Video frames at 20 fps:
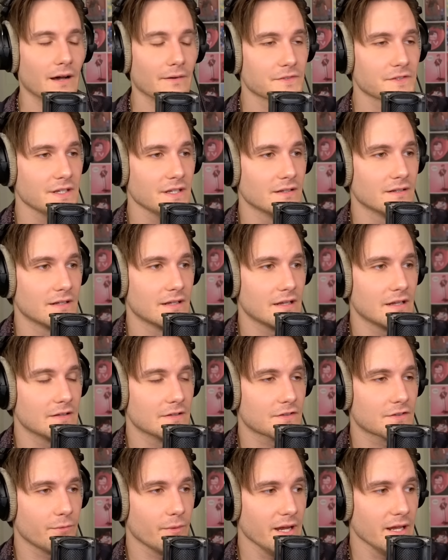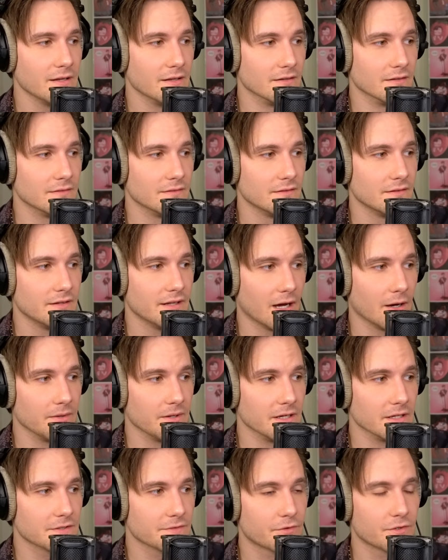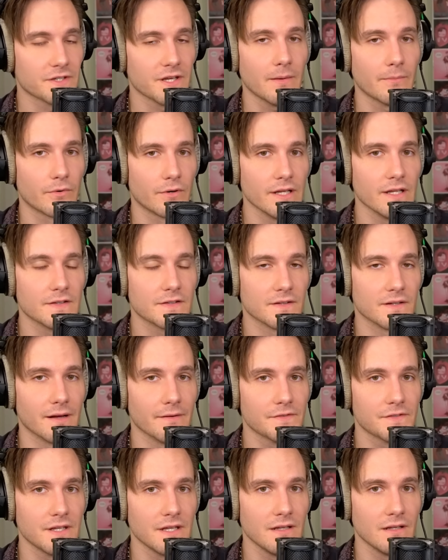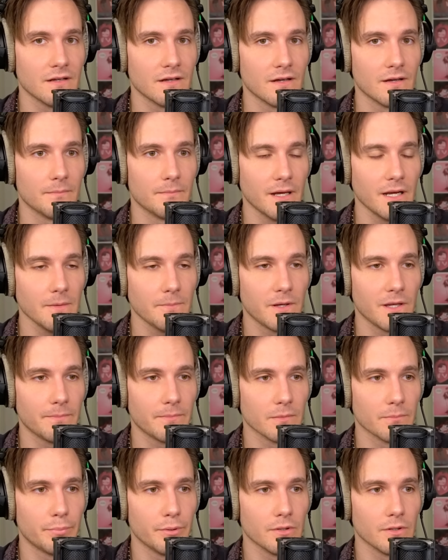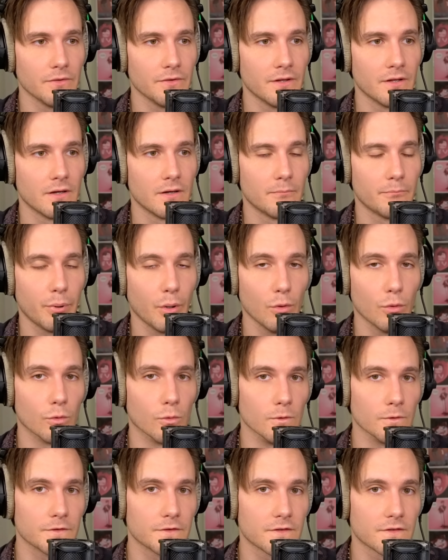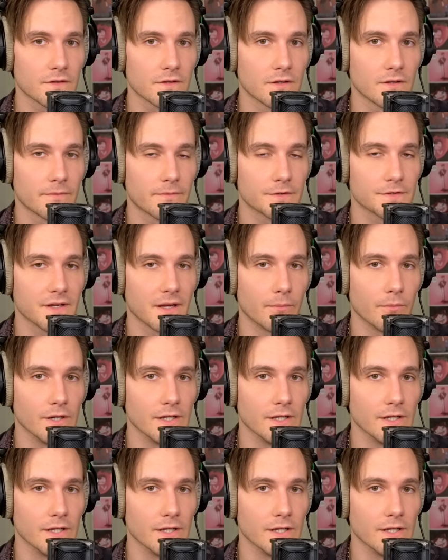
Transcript: I've seen in Sweden nowadays, for some reason, I've seen many people build pools for some